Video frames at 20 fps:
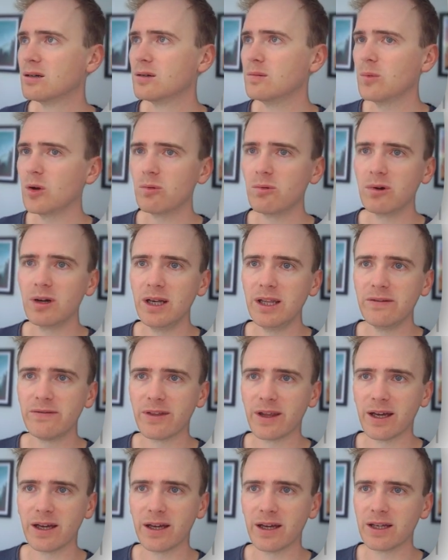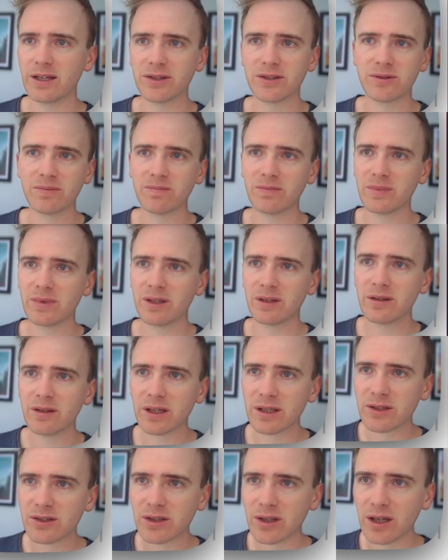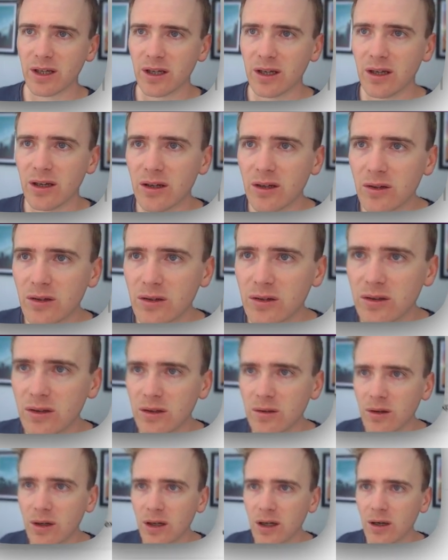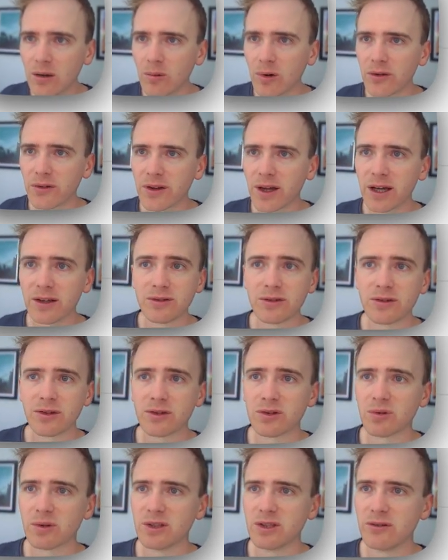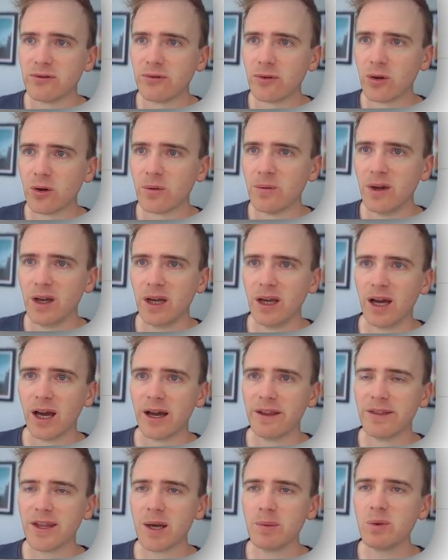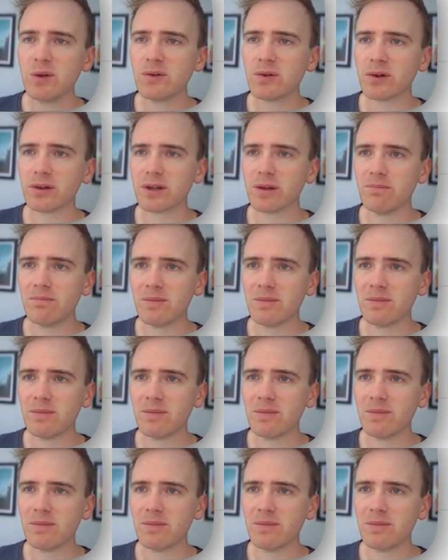but we'll leave that as as uh, uh, 1024. And then we've got the